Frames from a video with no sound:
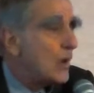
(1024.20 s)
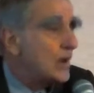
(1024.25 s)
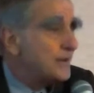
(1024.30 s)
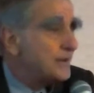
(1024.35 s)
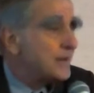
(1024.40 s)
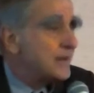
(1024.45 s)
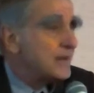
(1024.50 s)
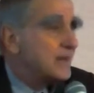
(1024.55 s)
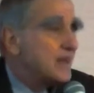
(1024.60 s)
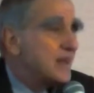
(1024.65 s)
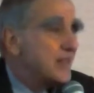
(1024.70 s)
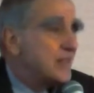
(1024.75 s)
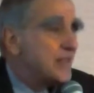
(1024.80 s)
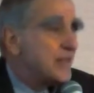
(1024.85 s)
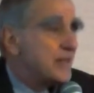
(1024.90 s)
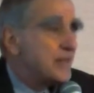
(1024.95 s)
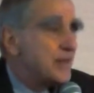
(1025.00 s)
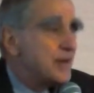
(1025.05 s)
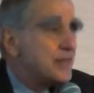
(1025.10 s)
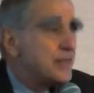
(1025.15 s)
what
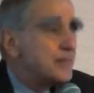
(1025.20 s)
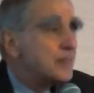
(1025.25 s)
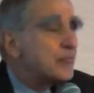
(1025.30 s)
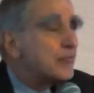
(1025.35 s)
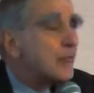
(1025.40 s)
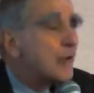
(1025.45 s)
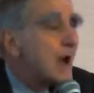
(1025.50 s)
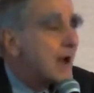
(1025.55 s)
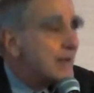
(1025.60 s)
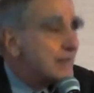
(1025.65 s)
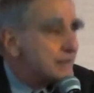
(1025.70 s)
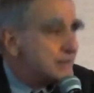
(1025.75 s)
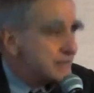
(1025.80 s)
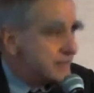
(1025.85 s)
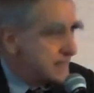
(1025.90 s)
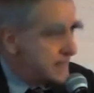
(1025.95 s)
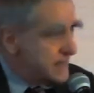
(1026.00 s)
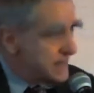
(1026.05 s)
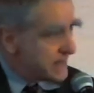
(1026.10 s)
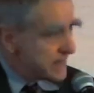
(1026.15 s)
the
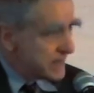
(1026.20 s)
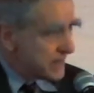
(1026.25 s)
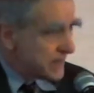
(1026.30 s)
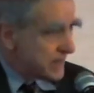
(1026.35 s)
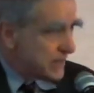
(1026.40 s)
privacy